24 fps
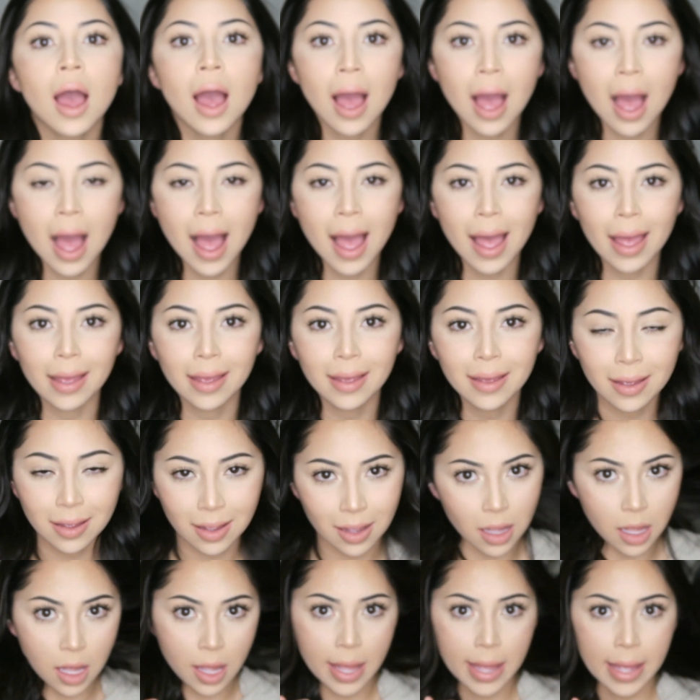Hi,
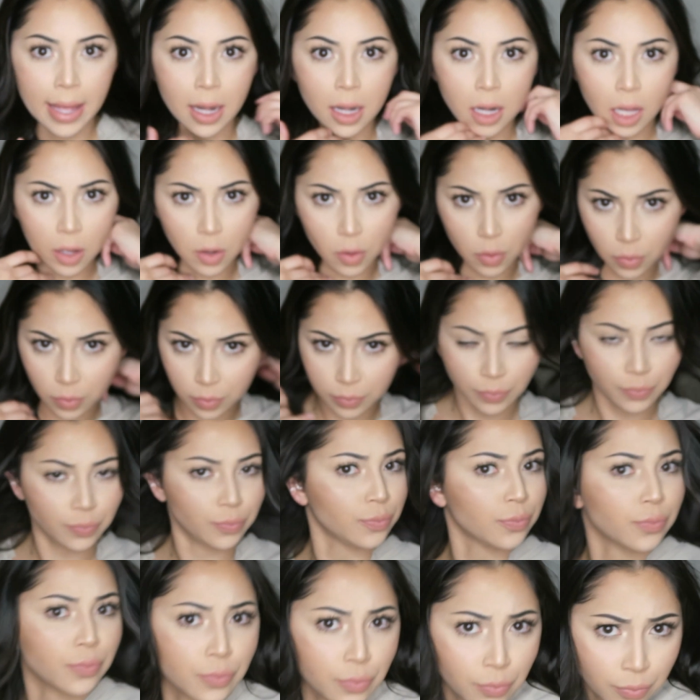hello.
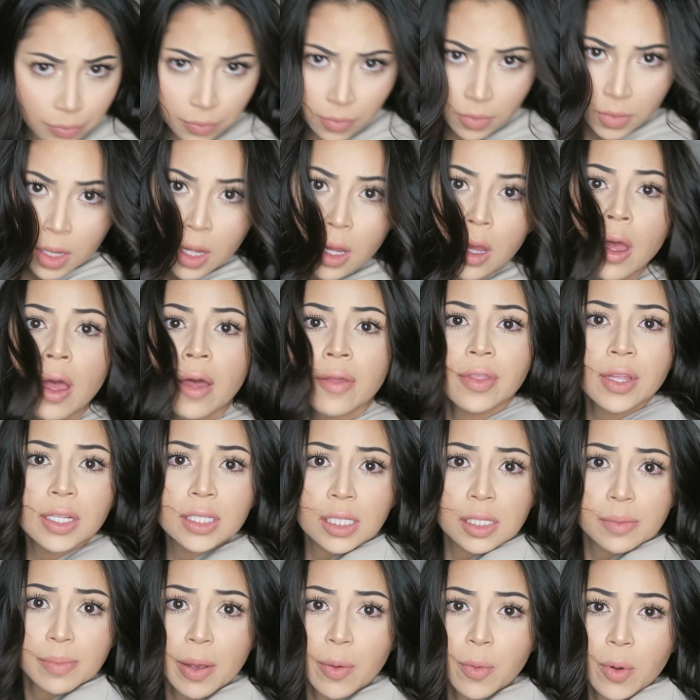This
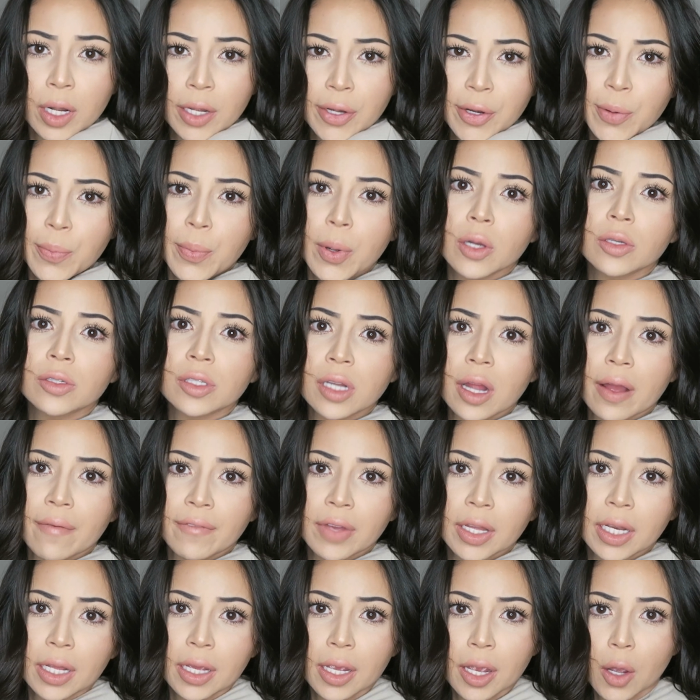is my 1-year post-op
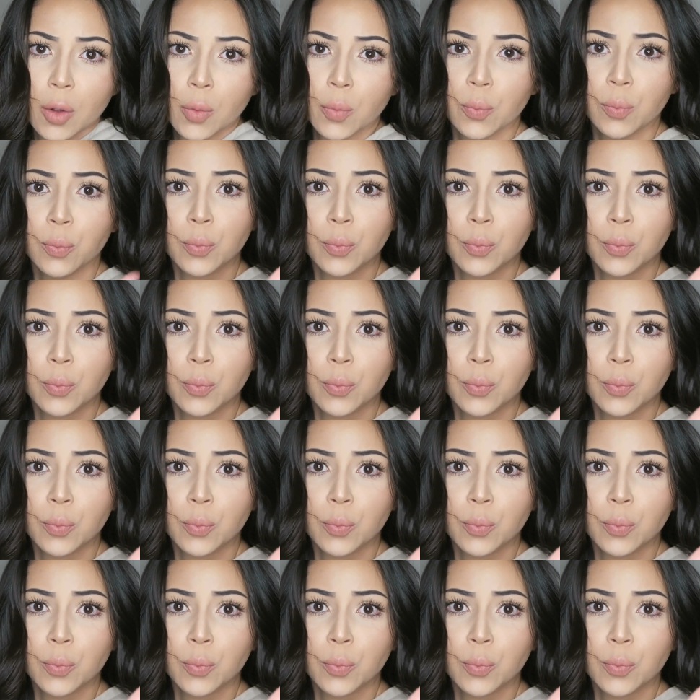video.